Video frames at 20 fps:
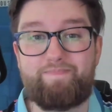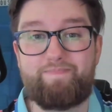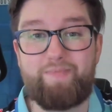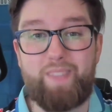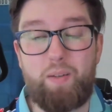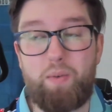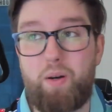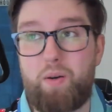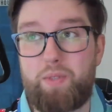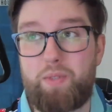
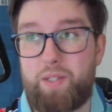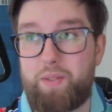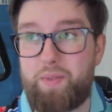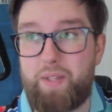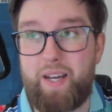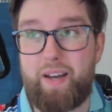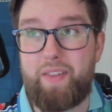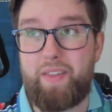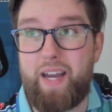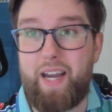They won't do
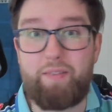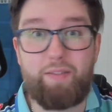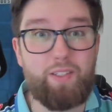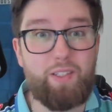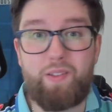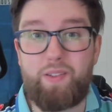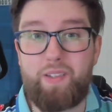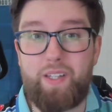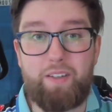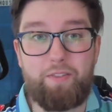that. They haven't
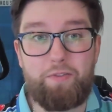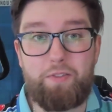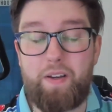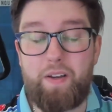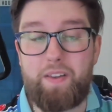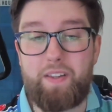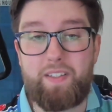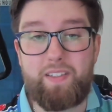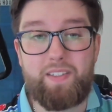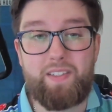done that
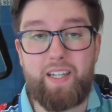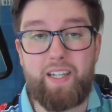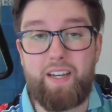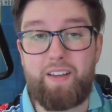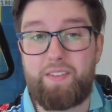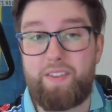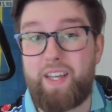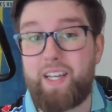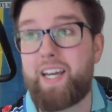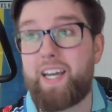throughout this
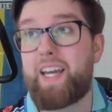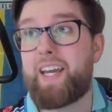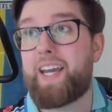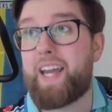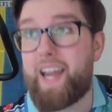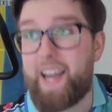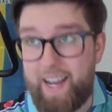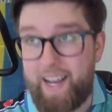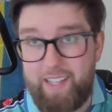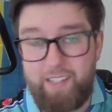entire thing.
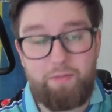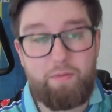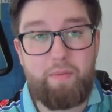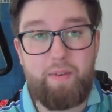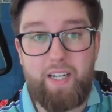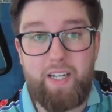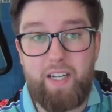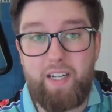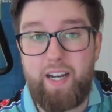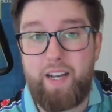It has to be
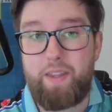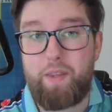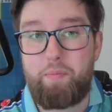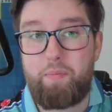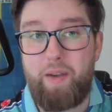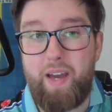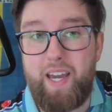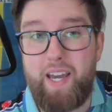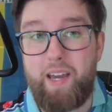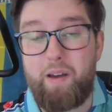Man United
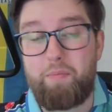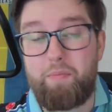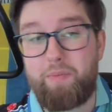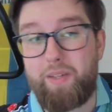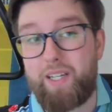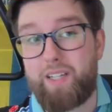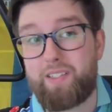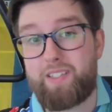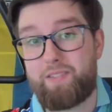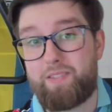that pay it, and
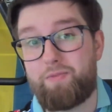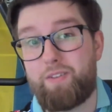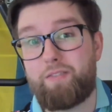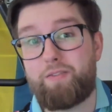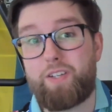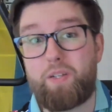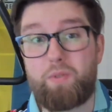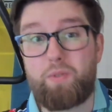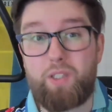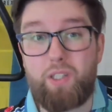because the
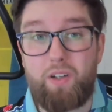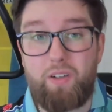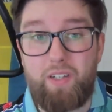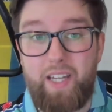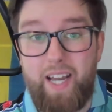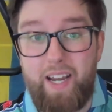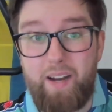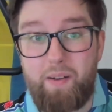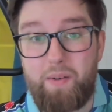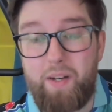revenue has gone
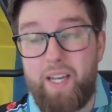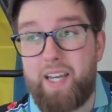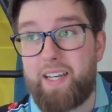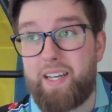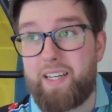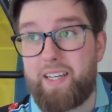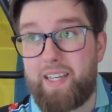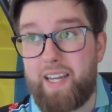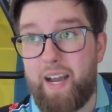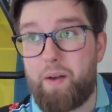down,
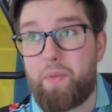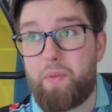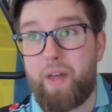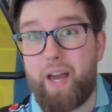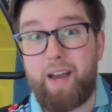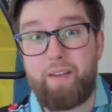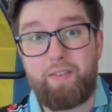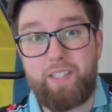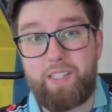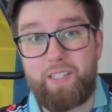now they're
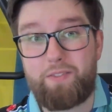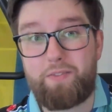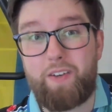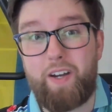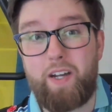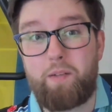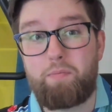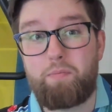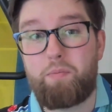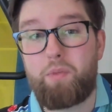having to
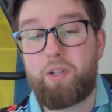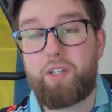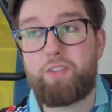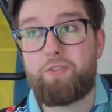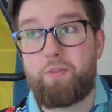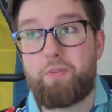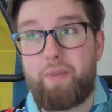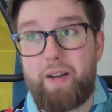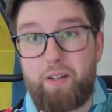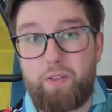find money
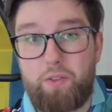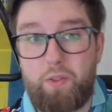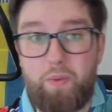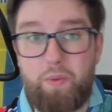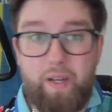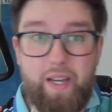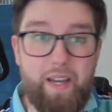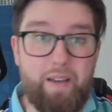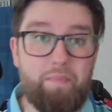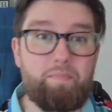from
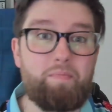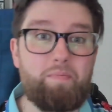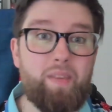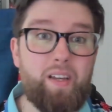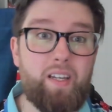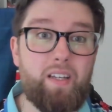elsewhere. And